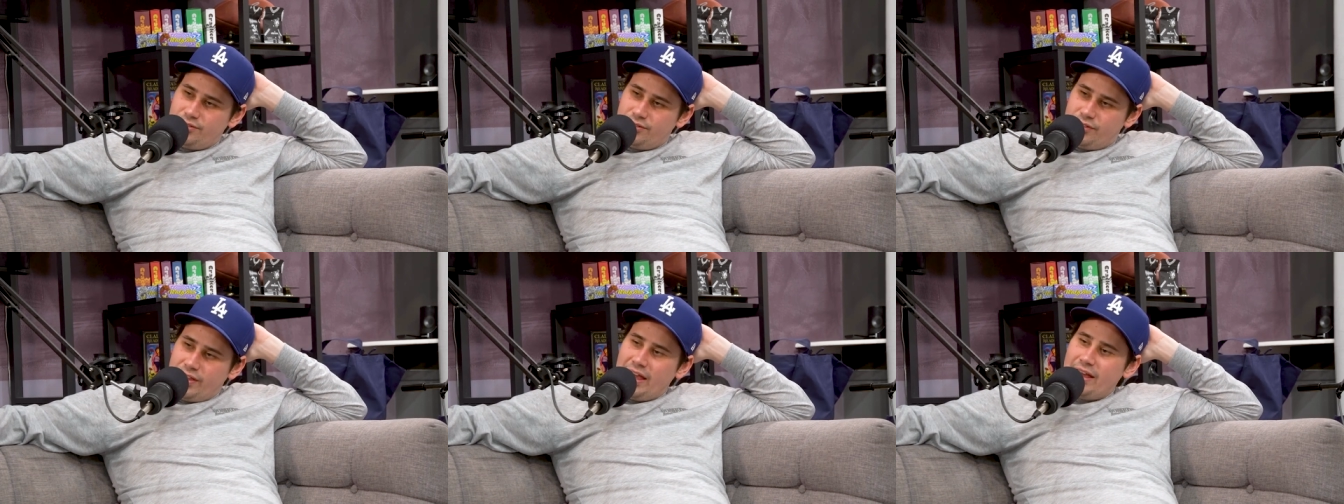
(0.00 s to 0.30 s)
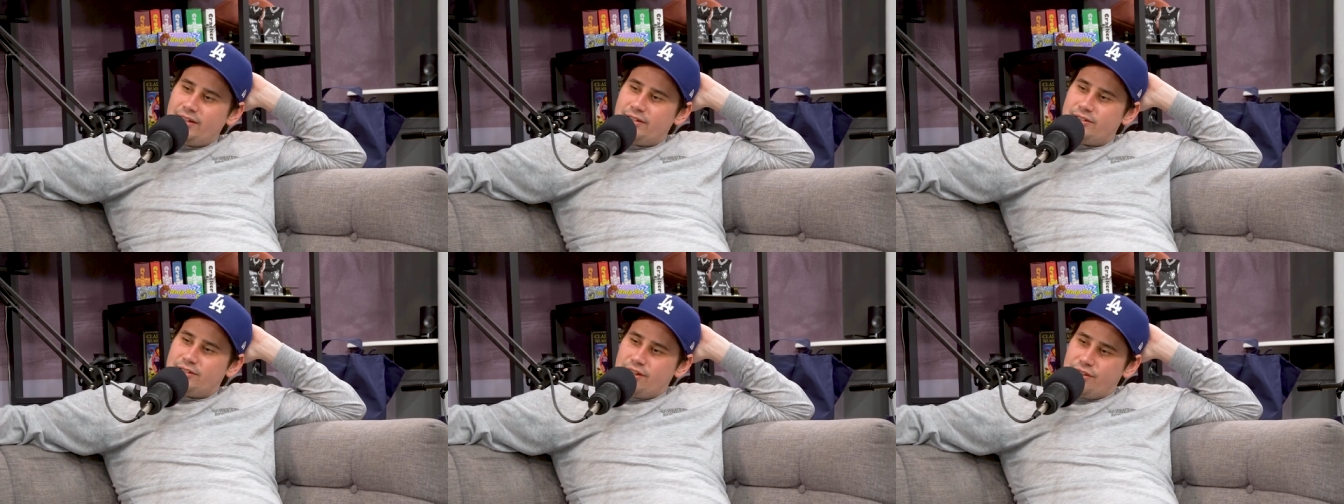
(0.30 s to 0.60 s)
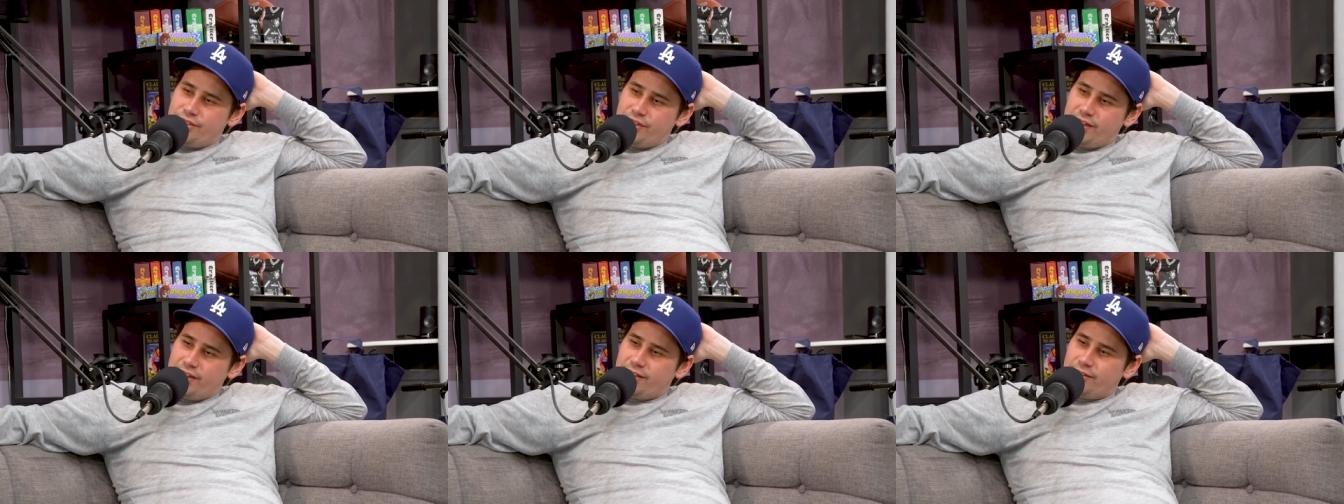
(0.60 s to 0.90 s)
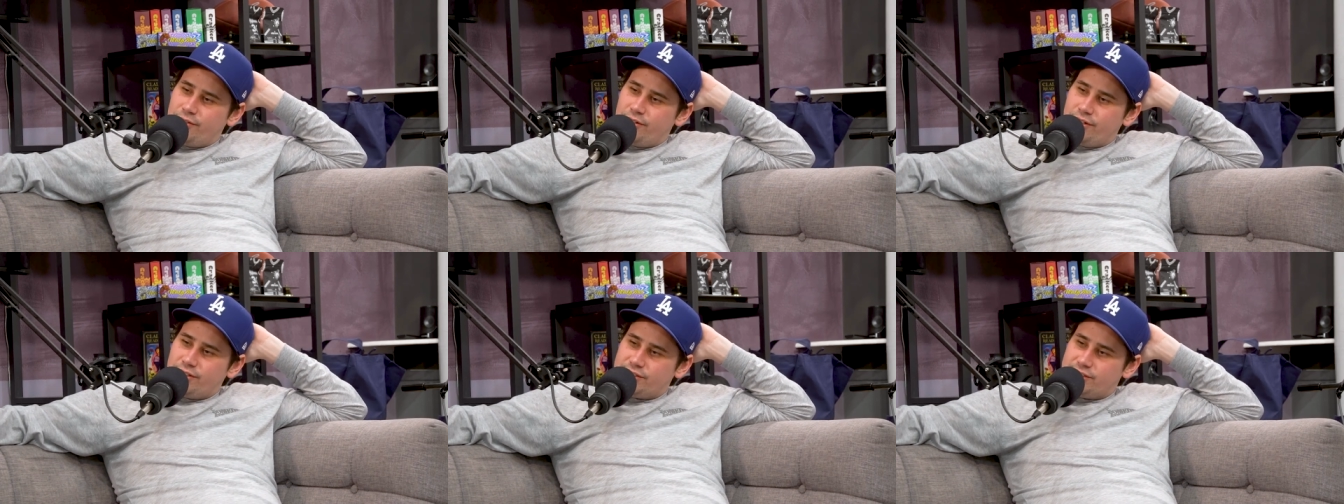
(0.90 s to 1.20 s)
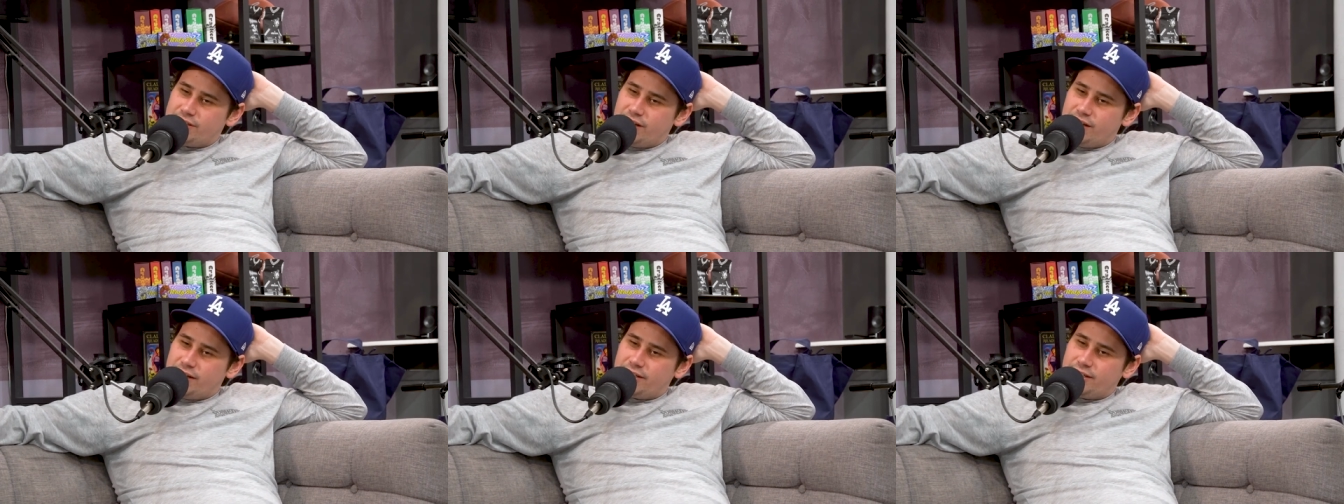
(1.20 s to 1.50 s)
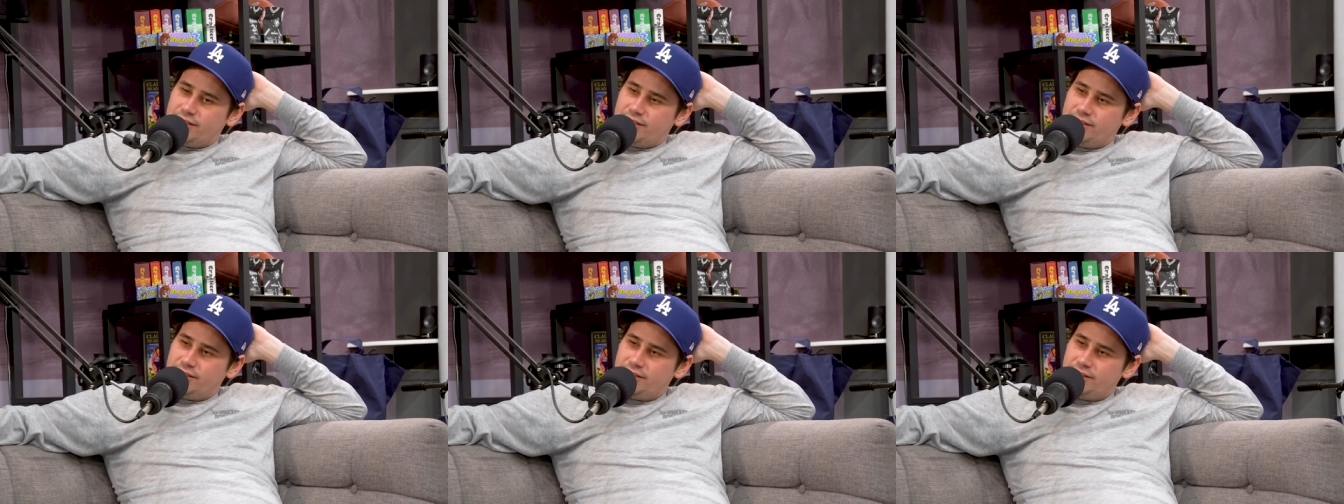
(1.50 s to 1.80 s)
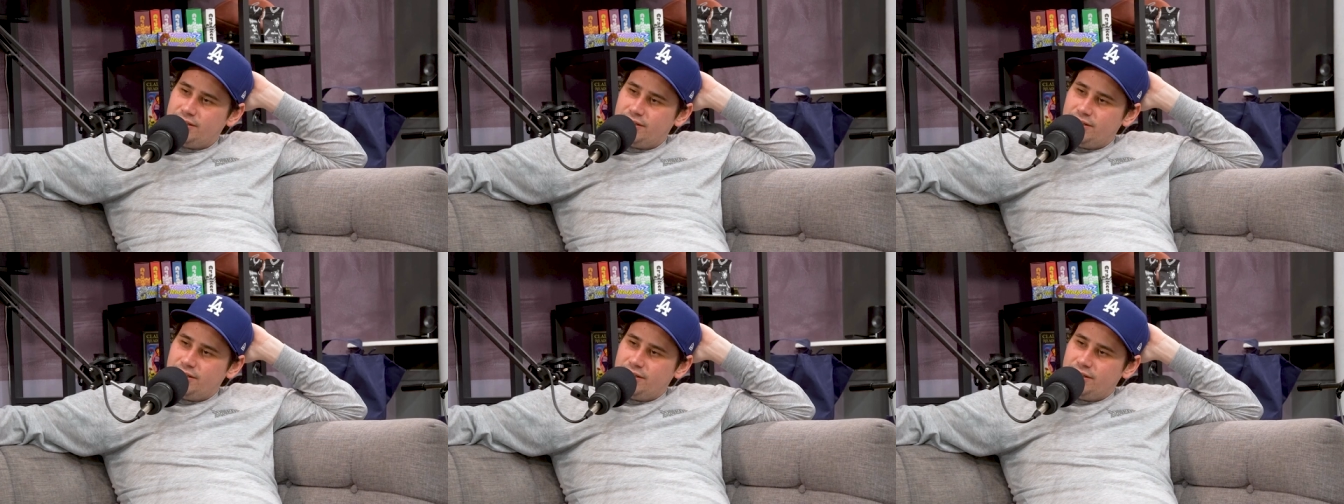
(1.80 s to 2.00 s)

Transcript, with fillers: That's a thing where it's like,